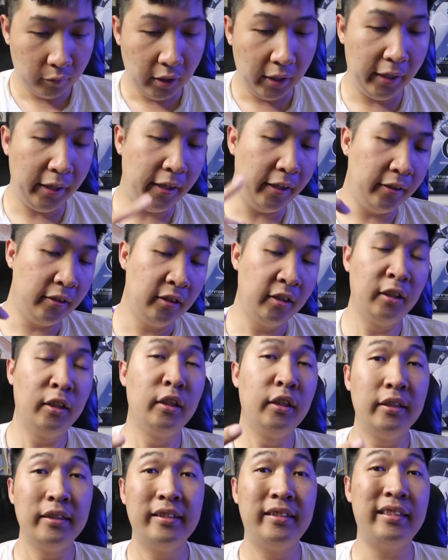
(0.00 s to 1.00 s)
And
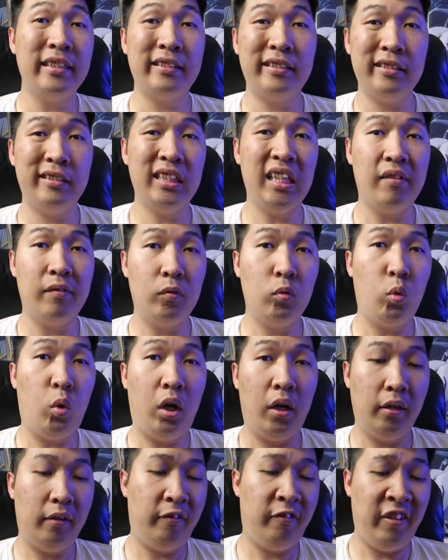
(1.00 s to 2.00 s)
67
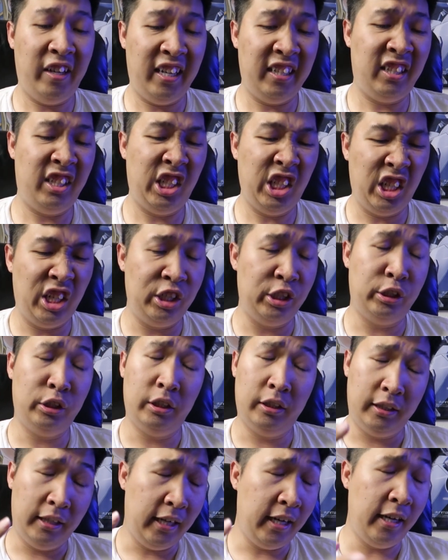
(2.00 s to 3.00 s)
watts fast charging,
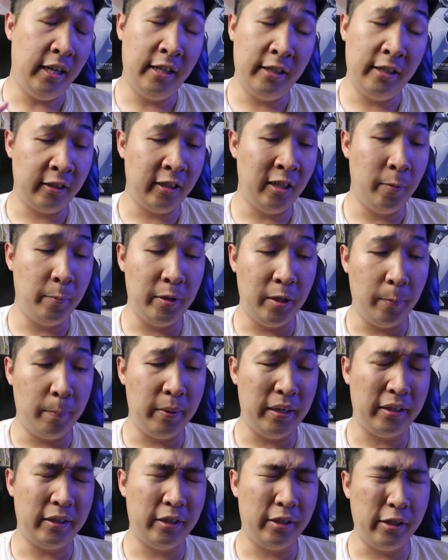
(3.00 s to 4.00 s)
that going to be a
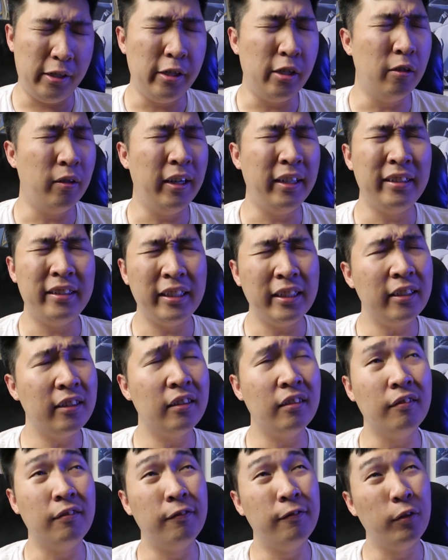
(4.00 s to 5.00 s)
big deal. I
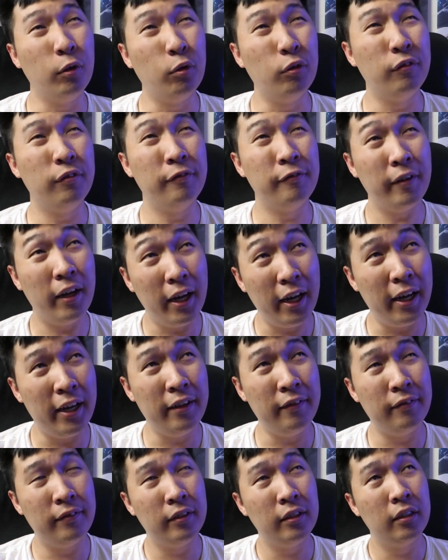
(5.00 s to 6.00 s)
think the Fold
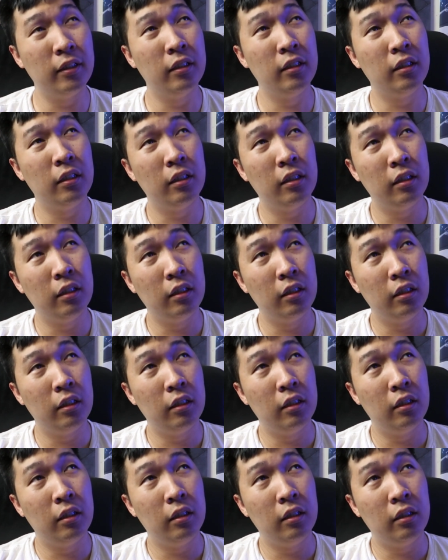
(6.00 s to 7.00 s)
5
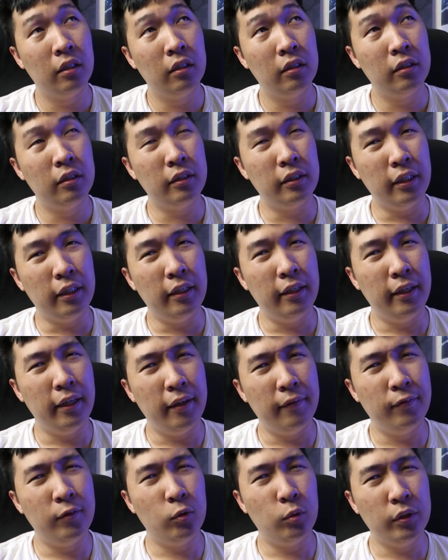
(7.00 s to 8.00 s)
is going to
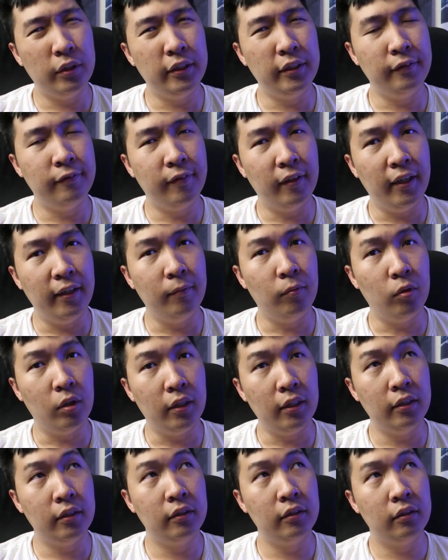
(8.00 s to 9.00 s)
have 25
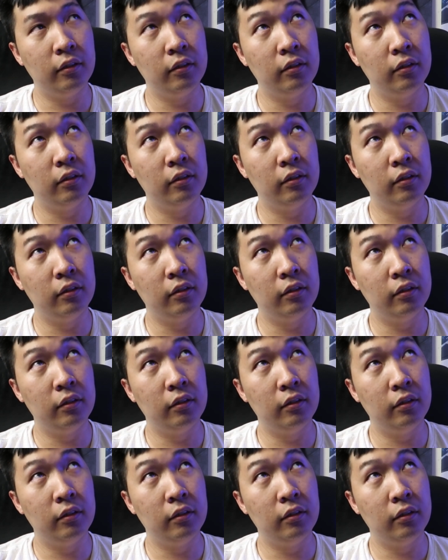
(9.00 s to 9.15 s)
watts.